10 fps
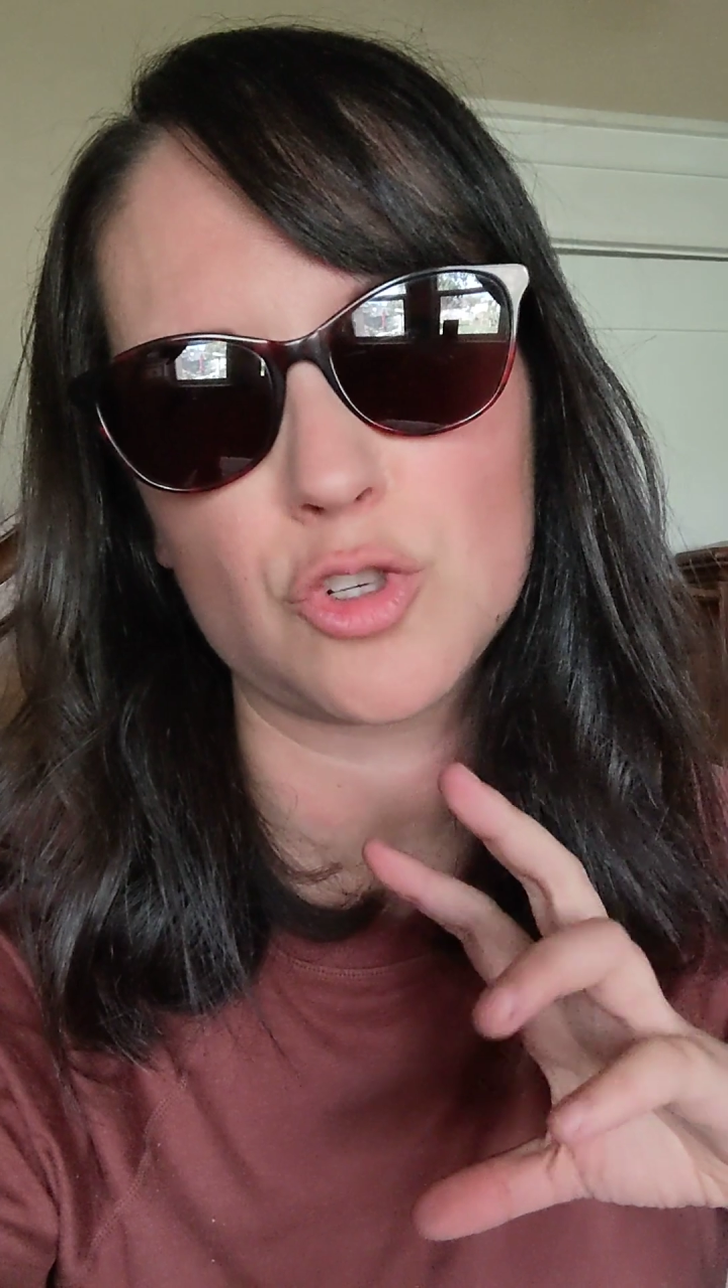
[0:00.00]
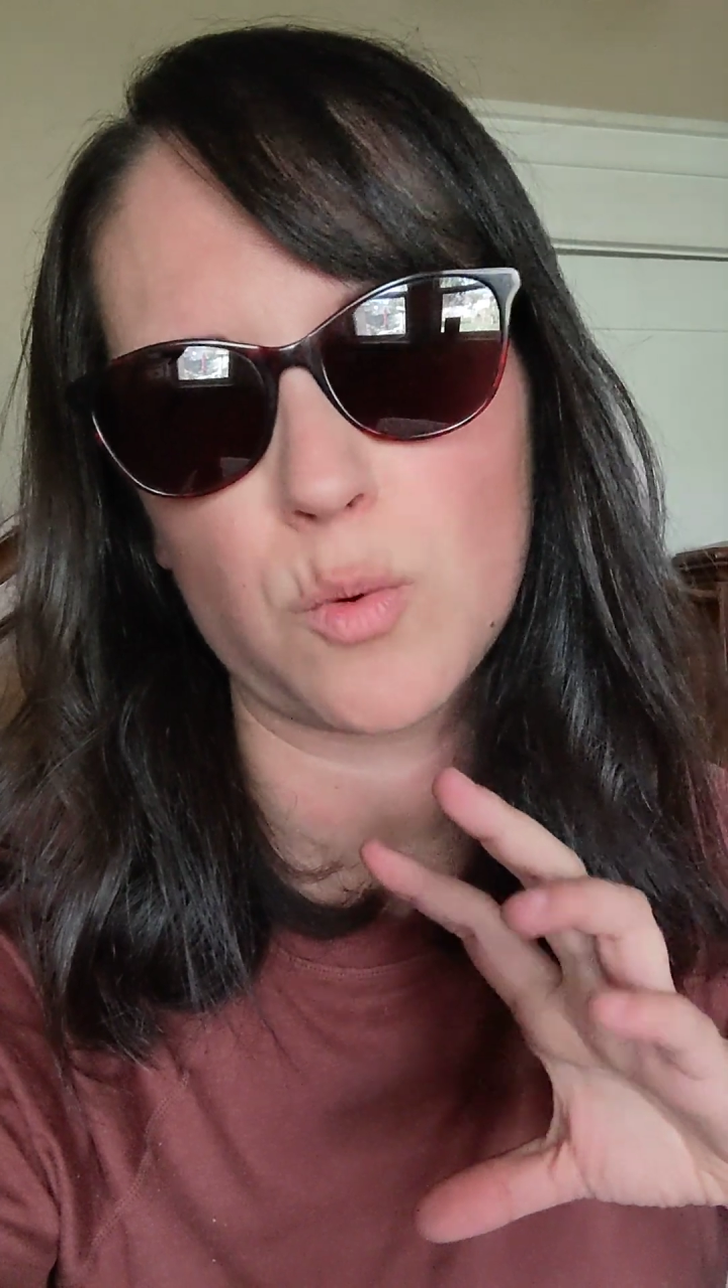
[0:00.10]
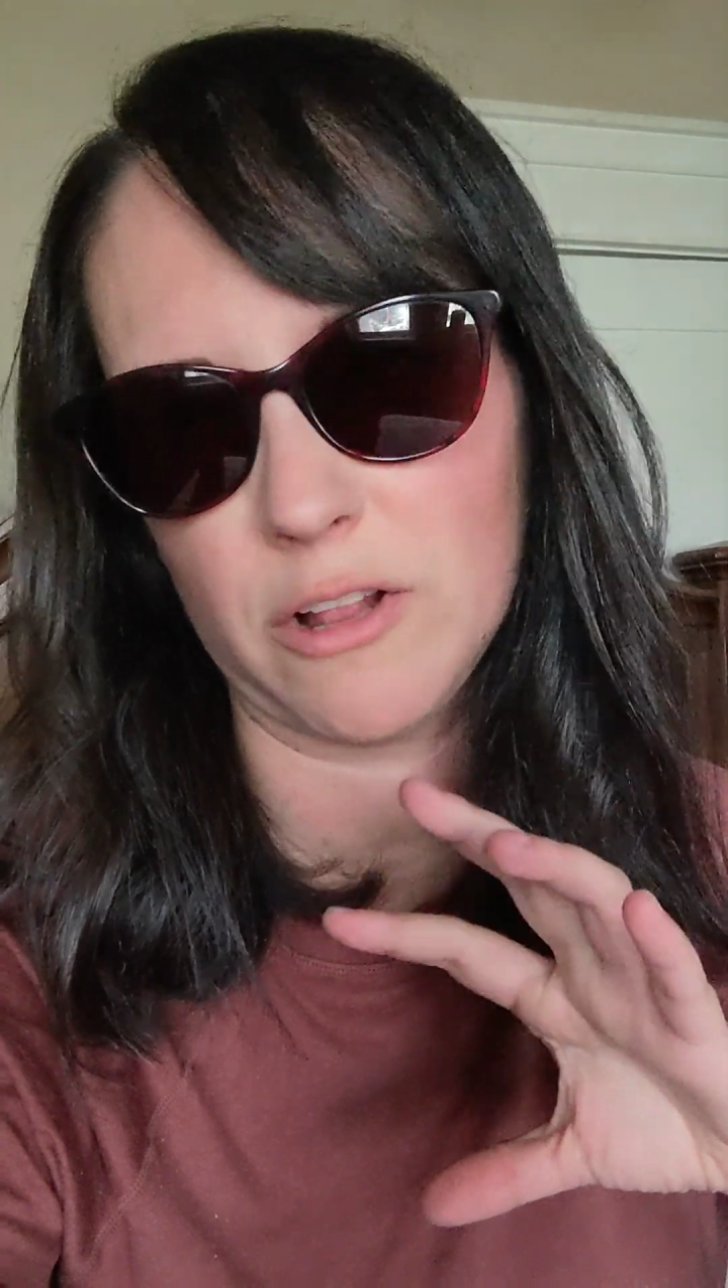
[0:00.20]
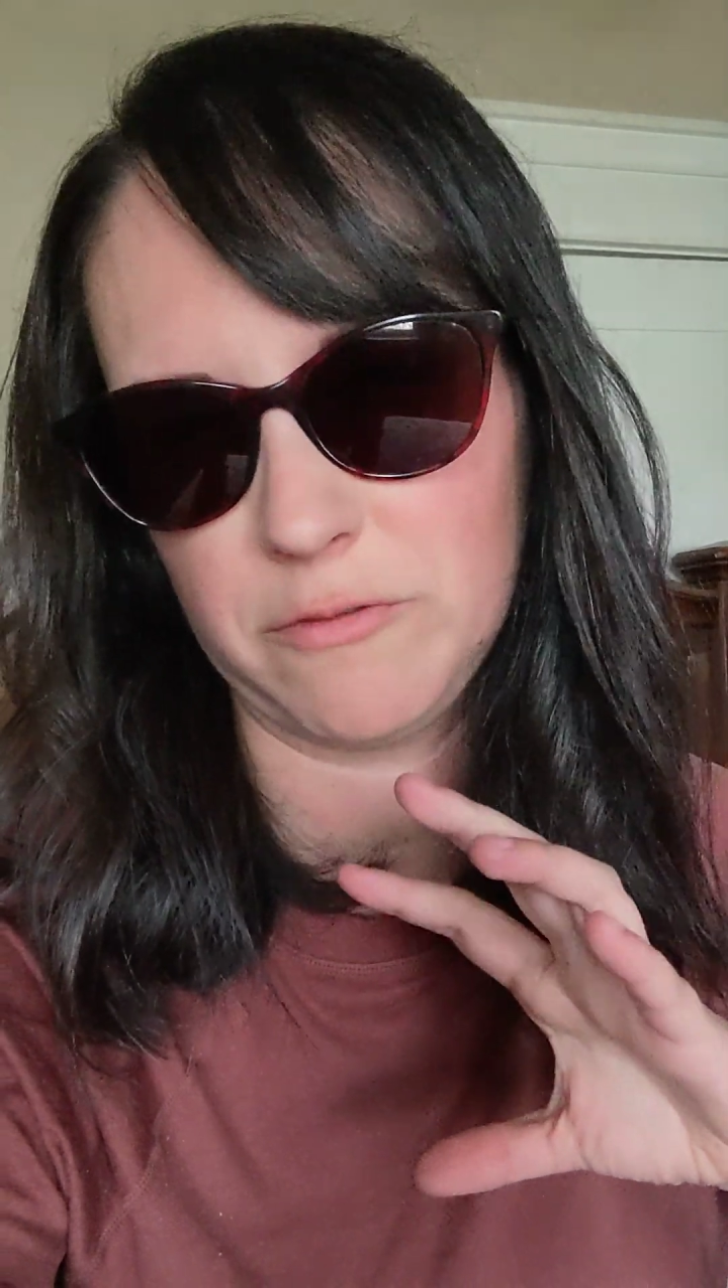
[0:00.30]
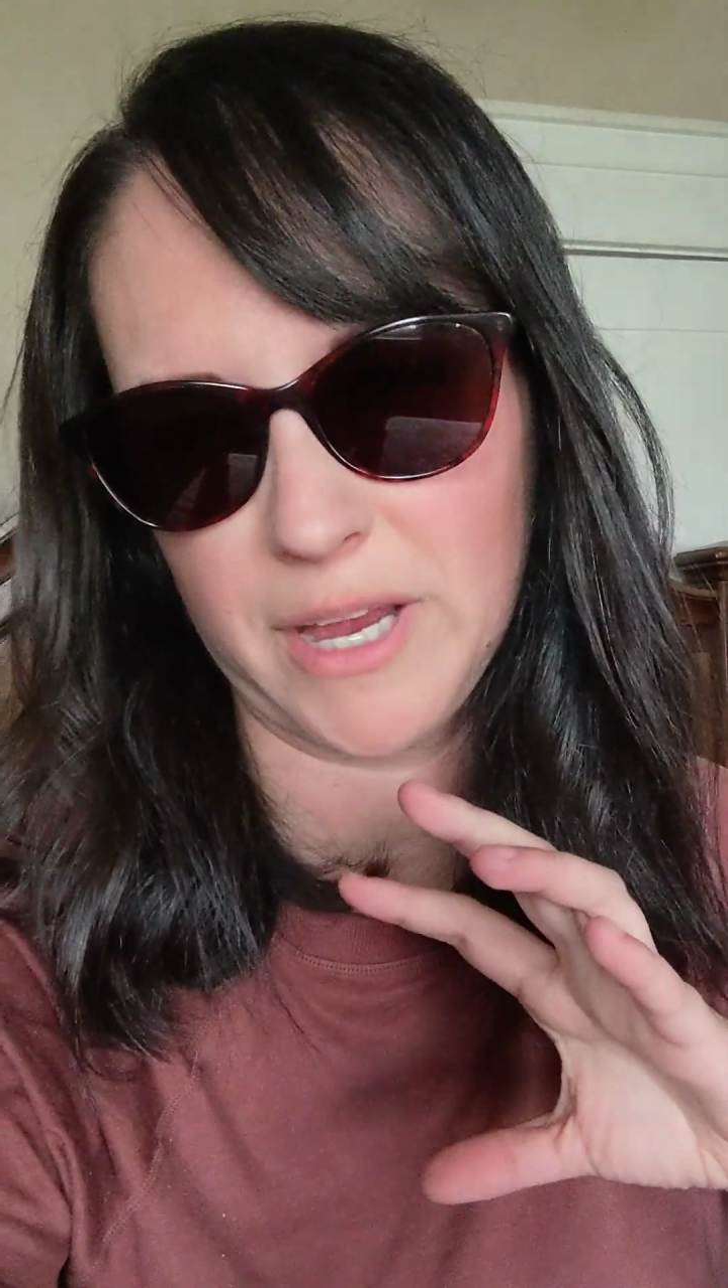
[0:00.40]

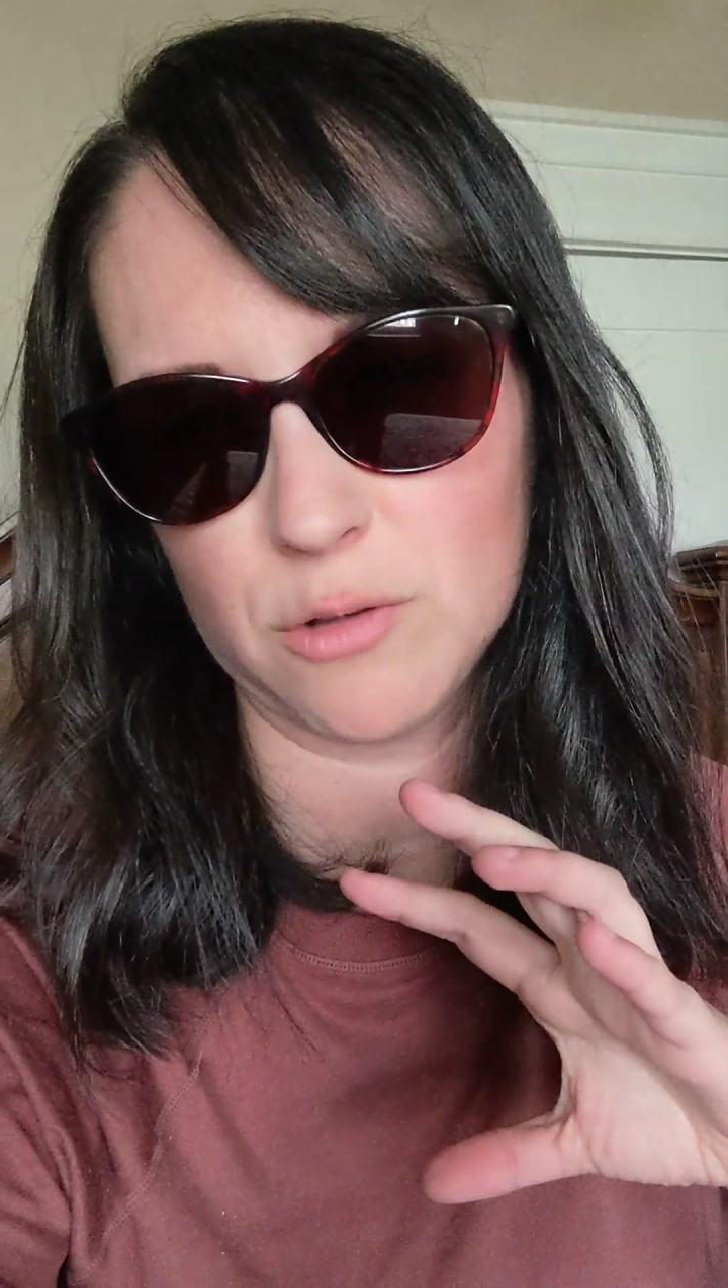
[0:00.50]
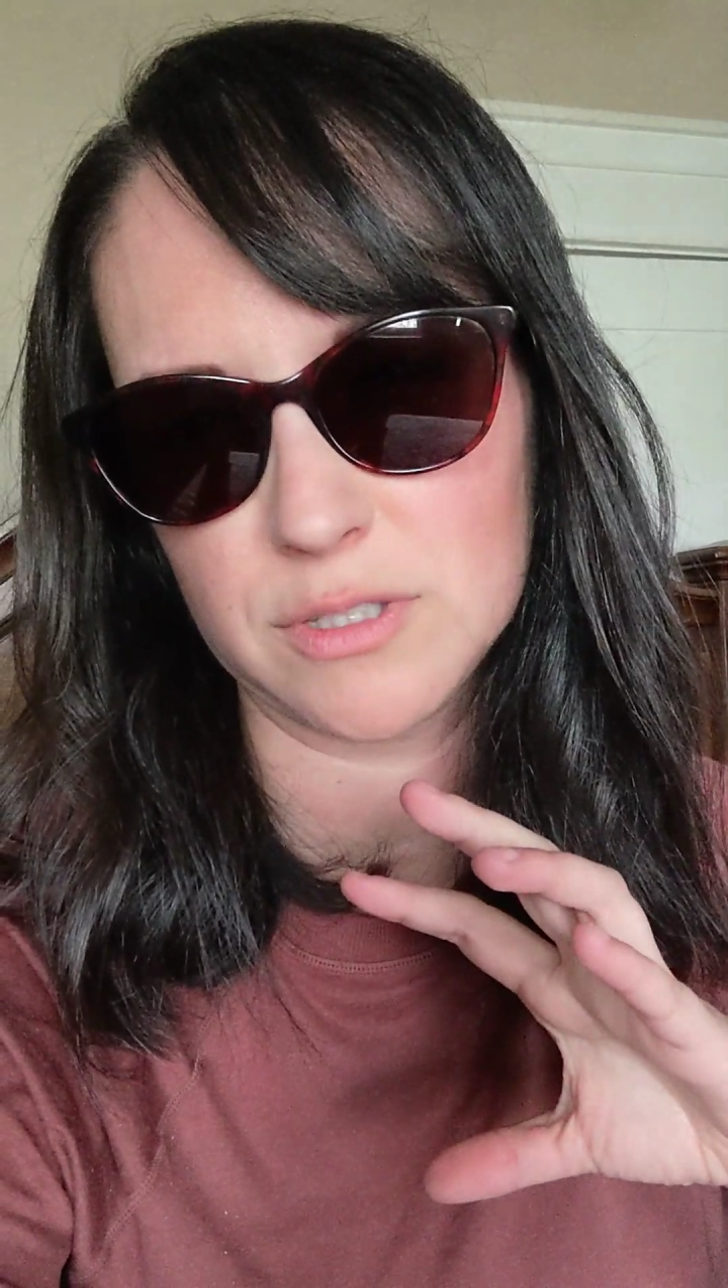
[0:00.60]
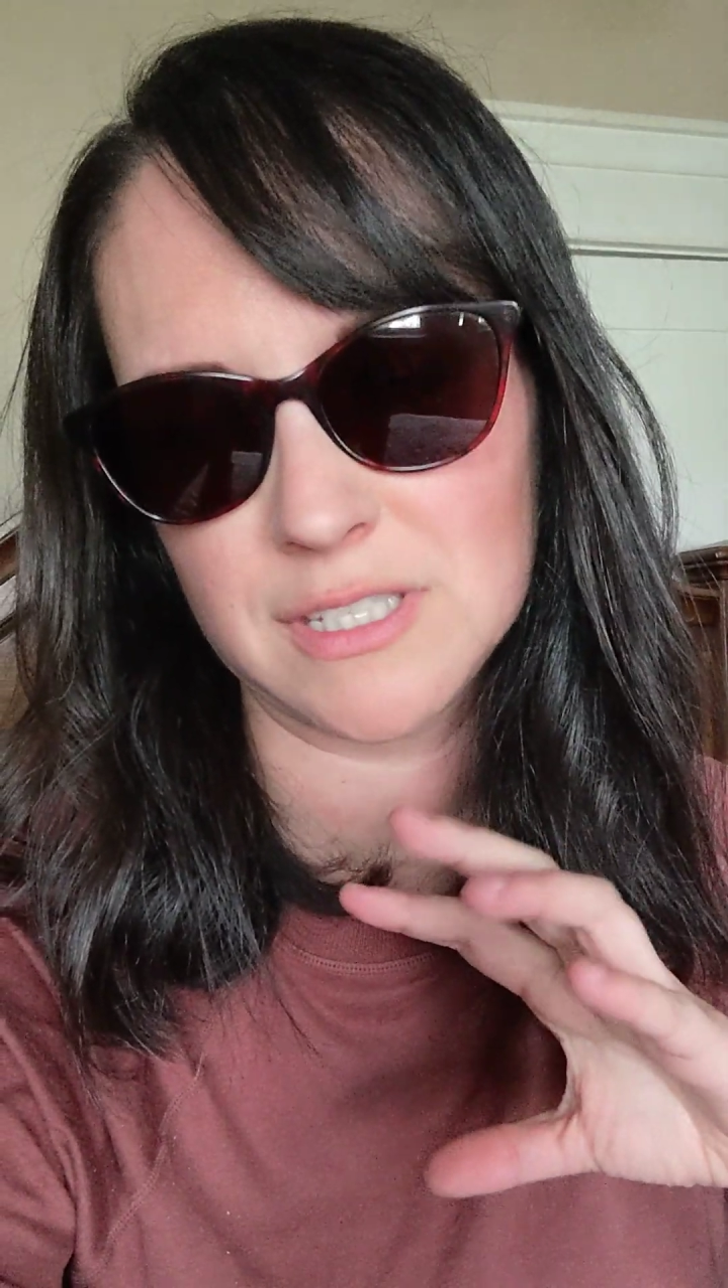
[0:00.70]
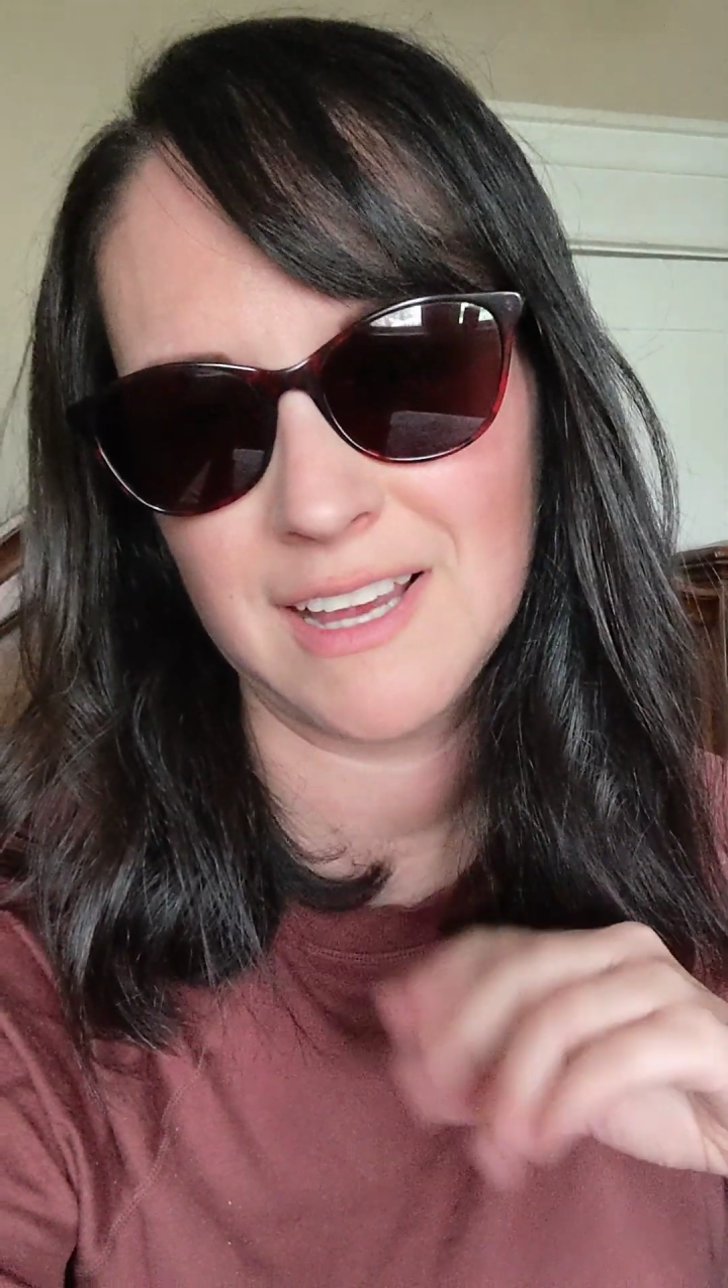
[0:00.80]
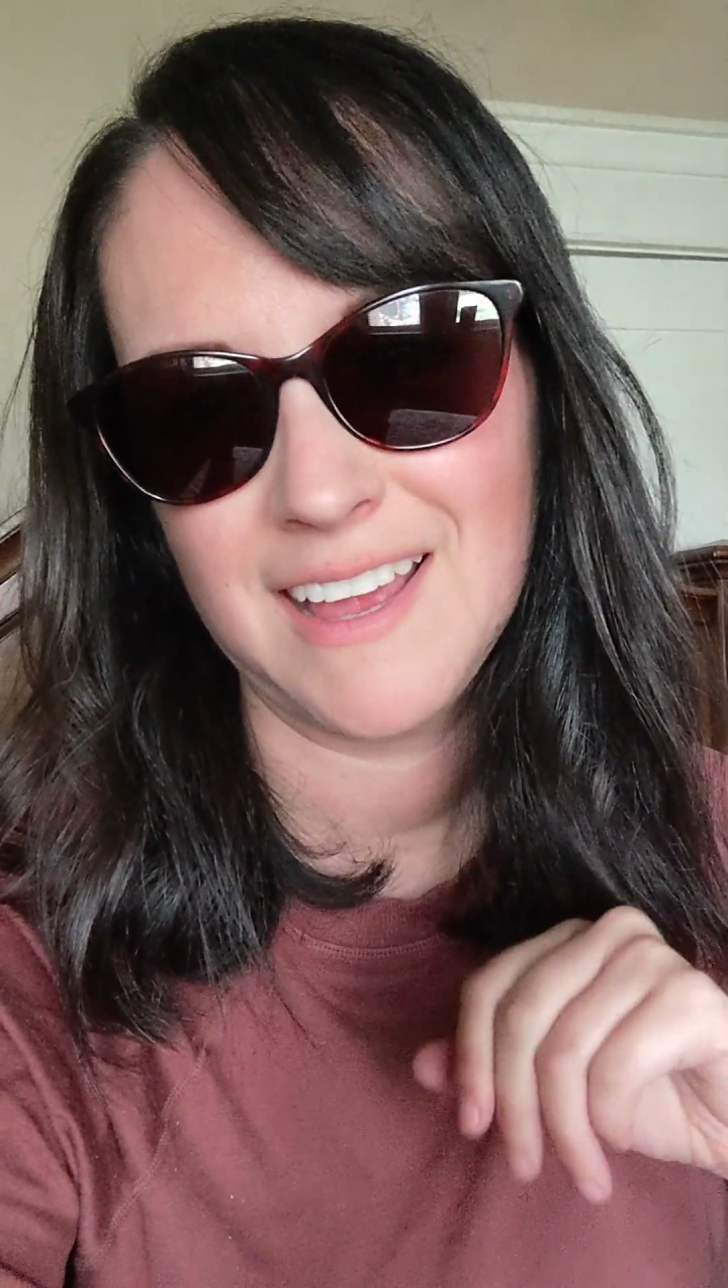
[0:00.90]
12
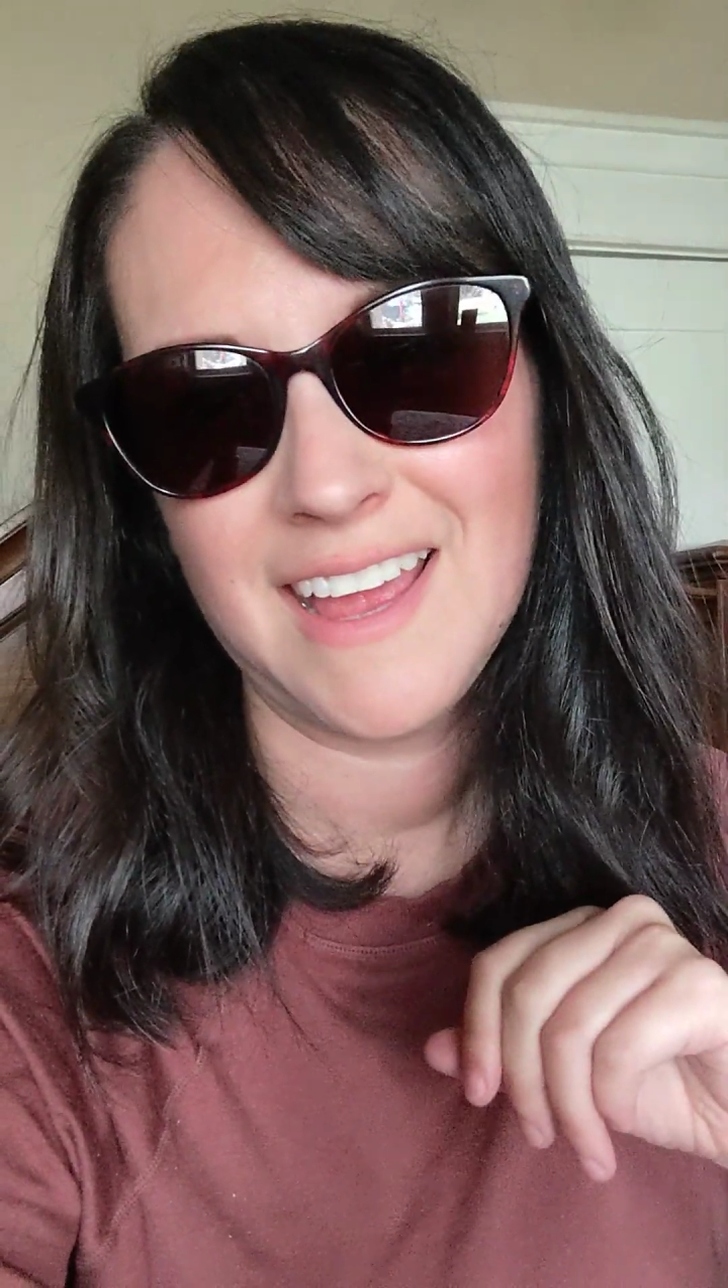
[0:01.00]
pounds.